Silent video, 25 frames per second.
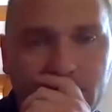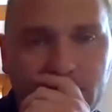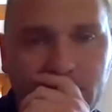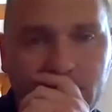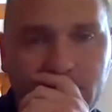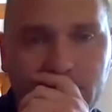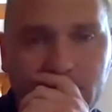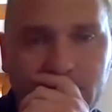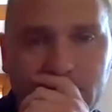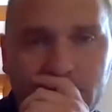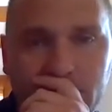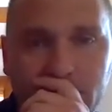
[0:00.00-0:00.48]

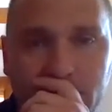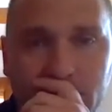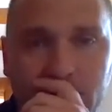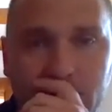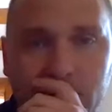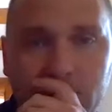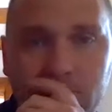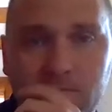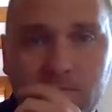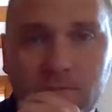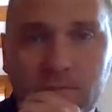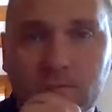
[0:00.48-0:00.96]

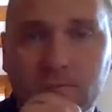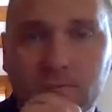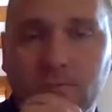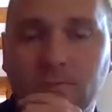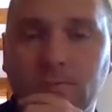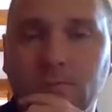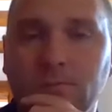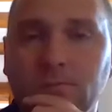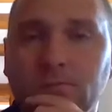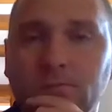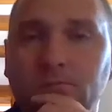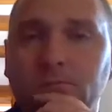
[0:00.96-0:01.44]

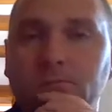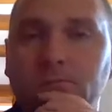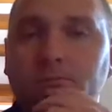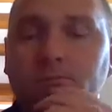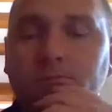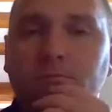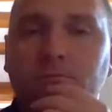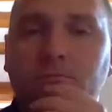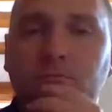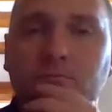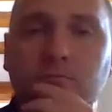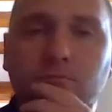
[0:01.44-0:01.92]

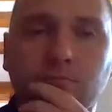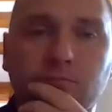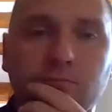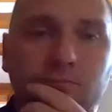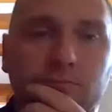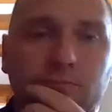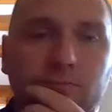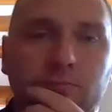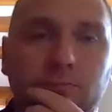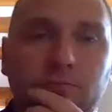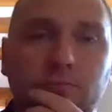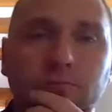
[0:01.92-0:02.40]

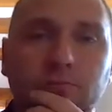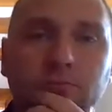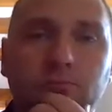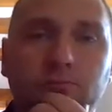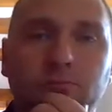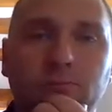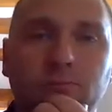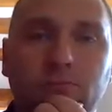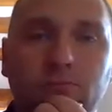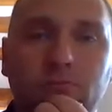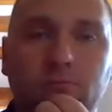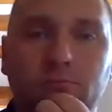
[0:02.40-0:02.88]

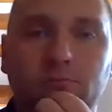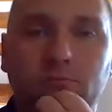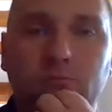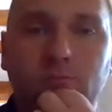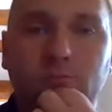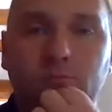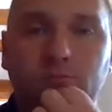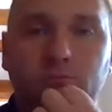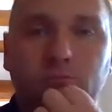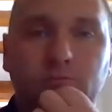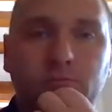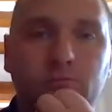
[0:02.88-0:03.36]

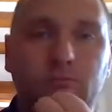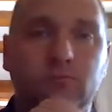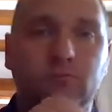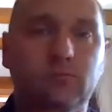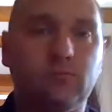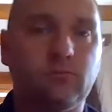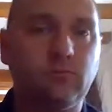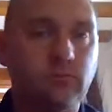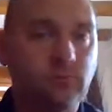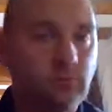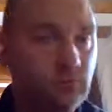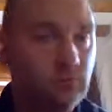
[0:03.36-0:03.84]

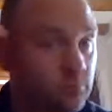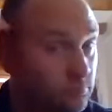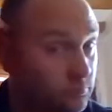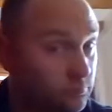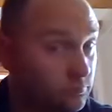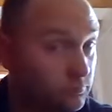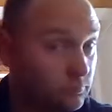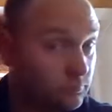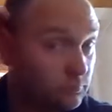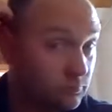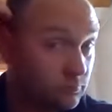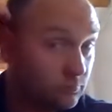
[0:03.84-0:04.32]

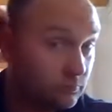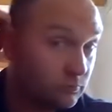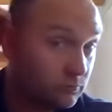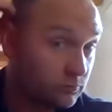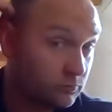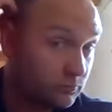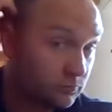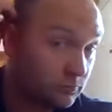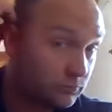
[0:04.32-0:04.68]
(silent)